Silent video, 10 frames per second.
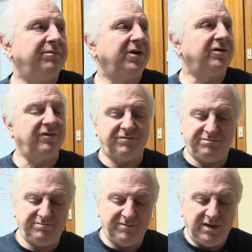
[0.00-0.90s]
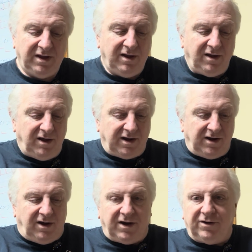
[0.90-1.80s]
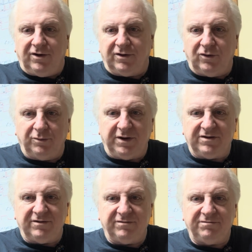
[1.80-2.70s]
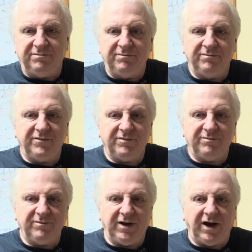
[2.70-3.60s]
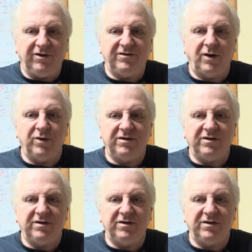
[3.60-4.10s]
because I can do little bits of show and